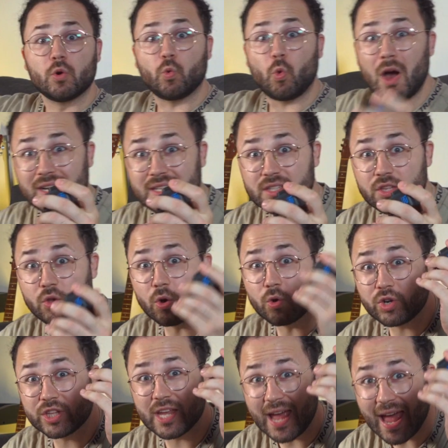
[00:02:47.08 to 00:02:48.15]
whilst you
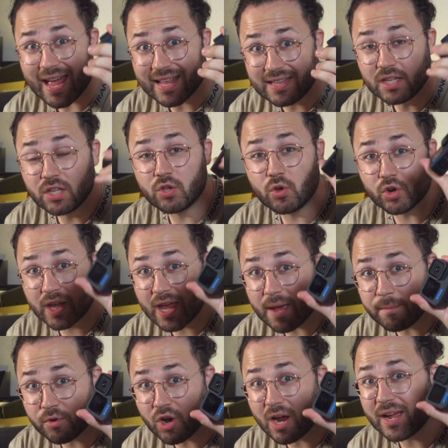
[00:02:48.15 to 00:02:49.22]
already had your
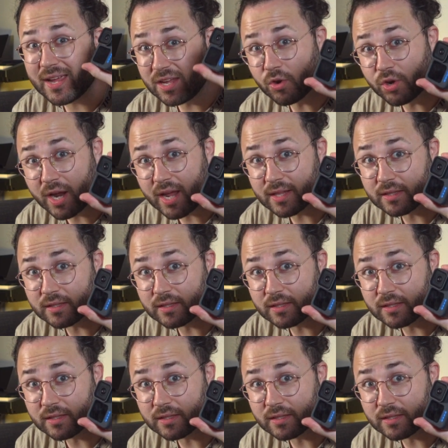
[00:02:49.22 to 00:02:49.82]
camera in your hand.